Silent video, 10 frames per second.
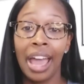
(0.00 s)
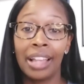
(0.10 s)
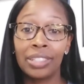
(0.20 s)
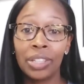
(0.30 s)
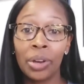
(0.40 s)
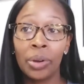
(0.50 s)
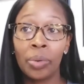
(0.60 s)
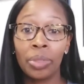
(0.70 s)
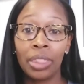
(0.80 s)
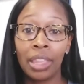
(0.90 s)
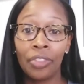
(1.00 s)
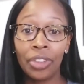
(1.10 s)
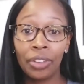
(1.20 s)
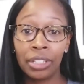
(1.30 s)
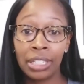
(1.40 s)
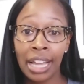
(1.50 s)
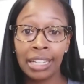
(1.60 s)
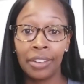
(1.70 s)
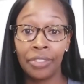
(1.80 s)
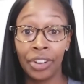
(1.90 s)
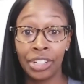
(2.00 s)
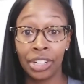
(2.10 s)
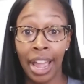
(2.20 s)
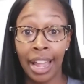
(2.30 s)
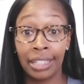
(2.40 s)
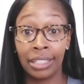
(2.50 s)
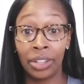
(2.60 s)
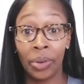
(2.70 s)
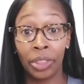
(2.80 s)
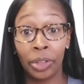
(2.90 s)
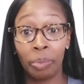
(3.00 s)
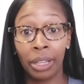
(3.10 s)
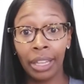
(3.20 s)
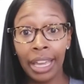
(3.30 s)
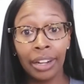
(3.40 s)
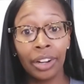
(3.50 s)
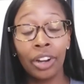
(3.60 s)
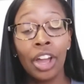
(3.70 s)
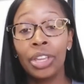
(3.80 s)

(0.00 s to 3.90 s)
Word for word: And so if you decide to freeze your eggs, you know, a little bit later,